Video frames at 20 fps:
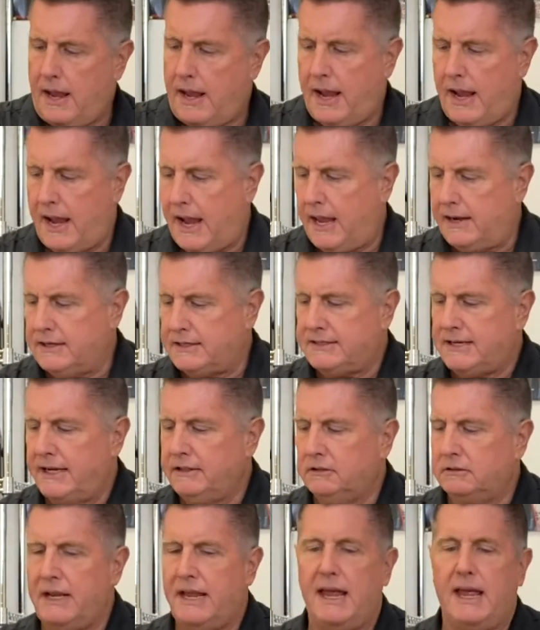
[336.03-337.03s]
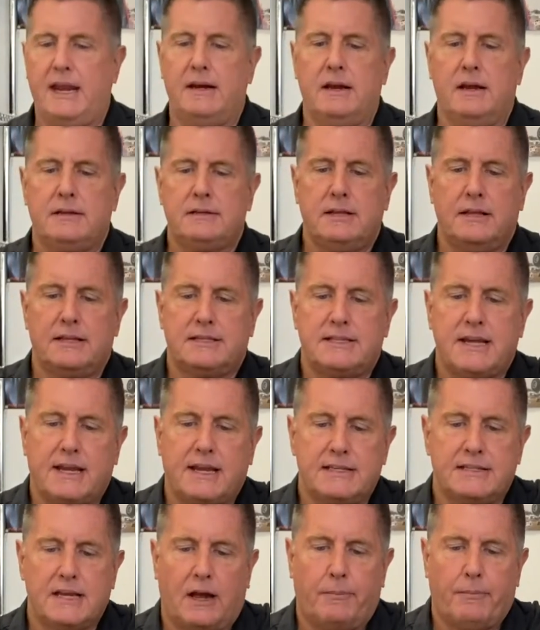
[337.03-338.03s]
and the signal in to the
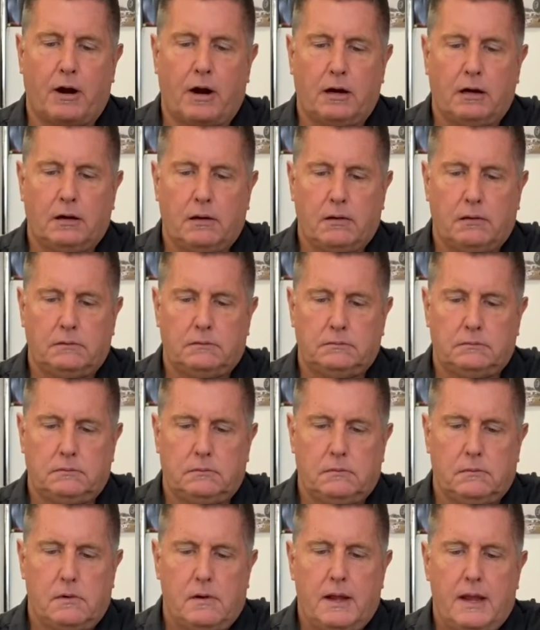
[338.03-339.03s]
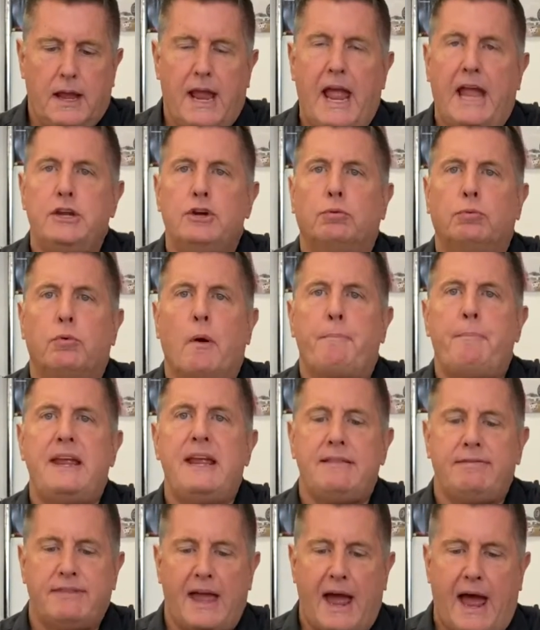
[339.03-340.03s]
second soundbar. And you'll
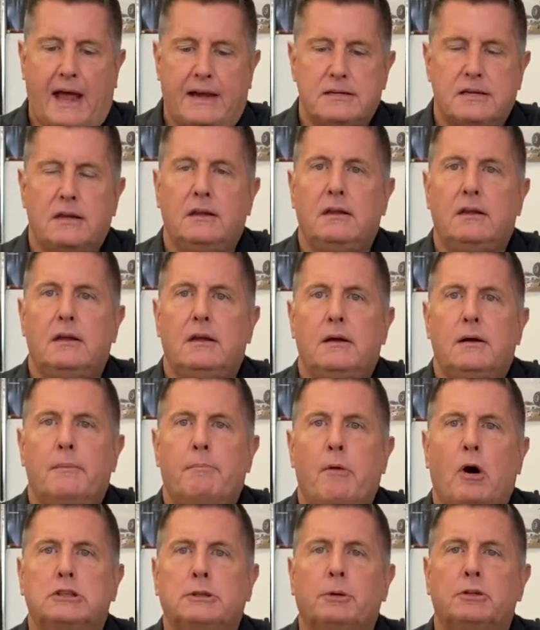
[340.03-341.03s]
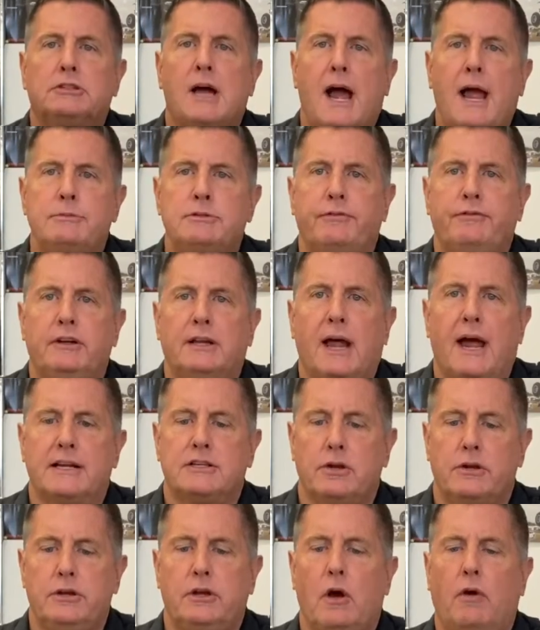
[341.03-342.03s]
repeat that multiple times if you'd like.
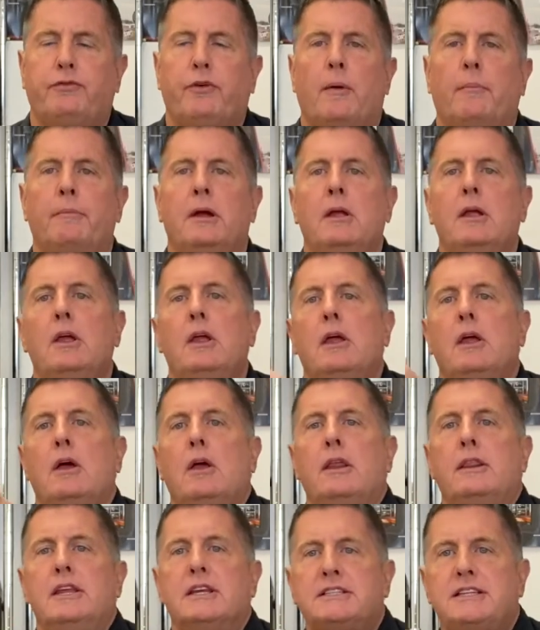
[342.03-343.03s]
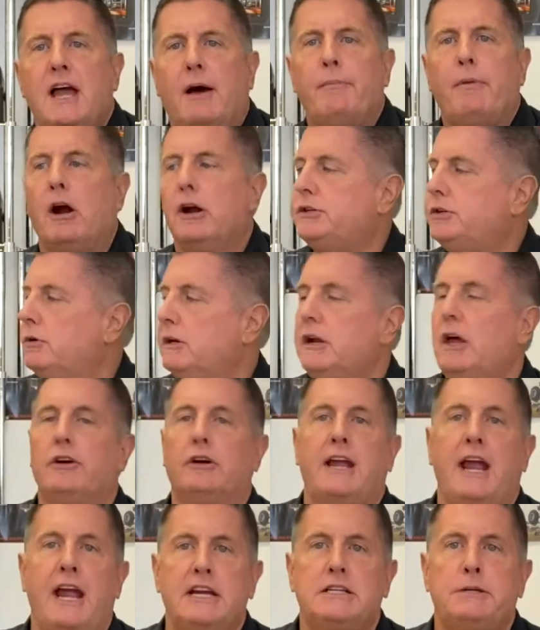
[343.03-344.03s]
So you go from this soundbar to another
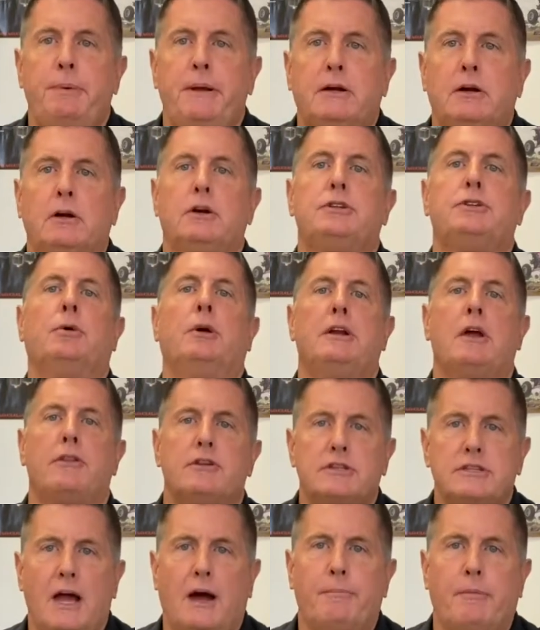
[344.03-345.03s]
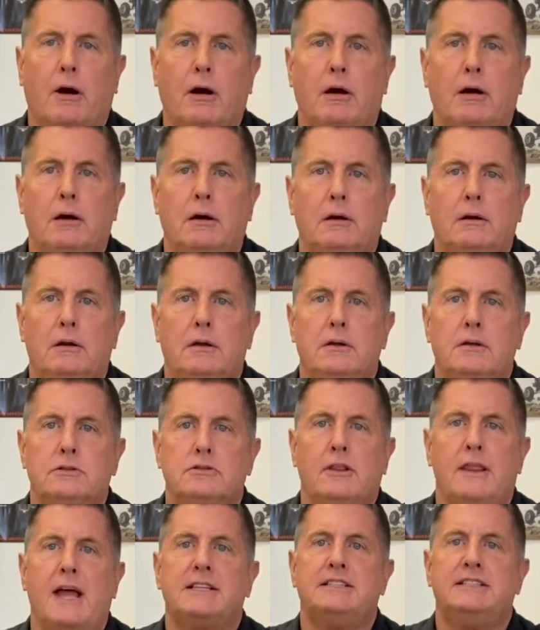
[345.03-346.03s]
cage speaker to another soundbar.
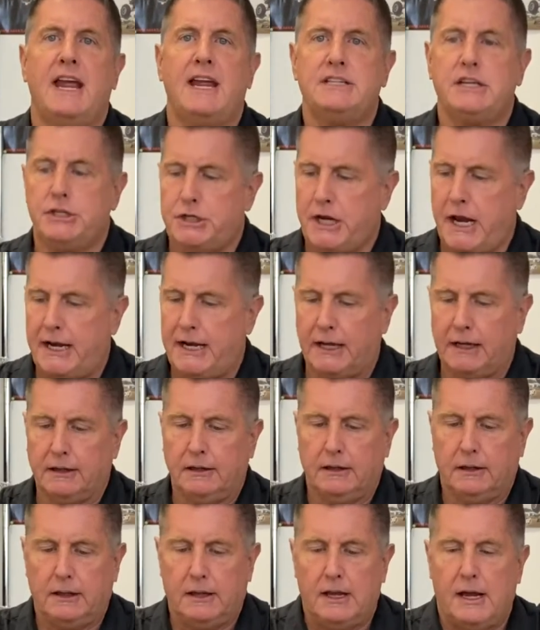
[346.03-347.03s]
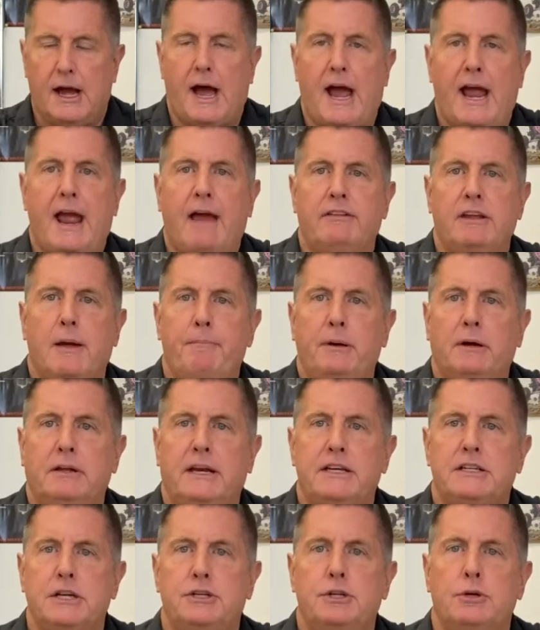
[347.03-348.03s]
So that's daisy chaining. I have the
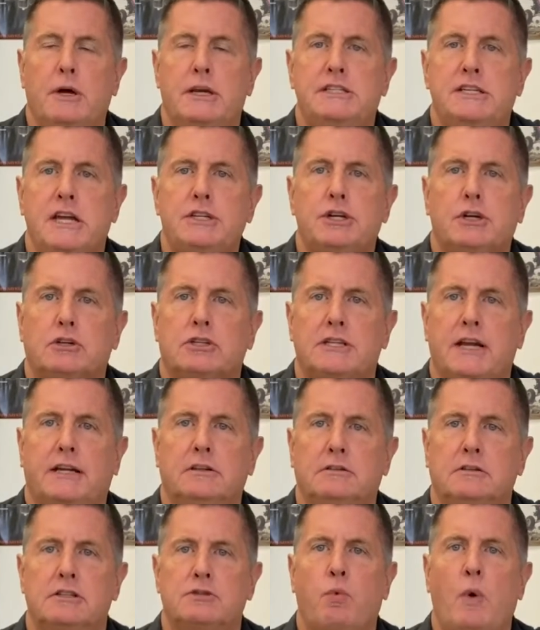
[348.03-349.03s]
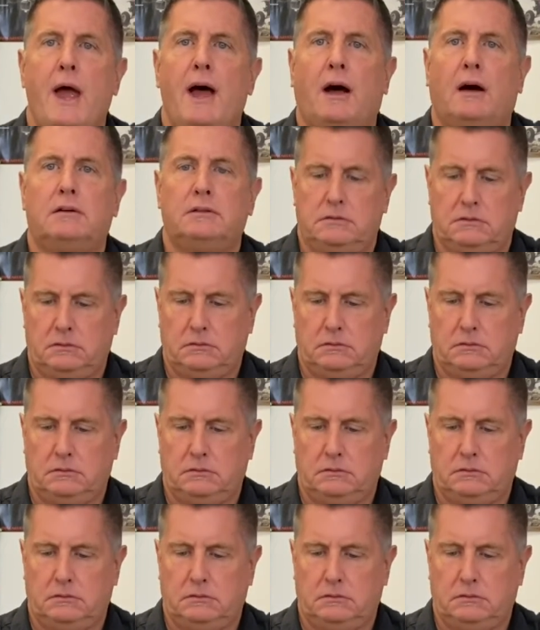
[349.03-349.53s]
ability to do a digital signal as well,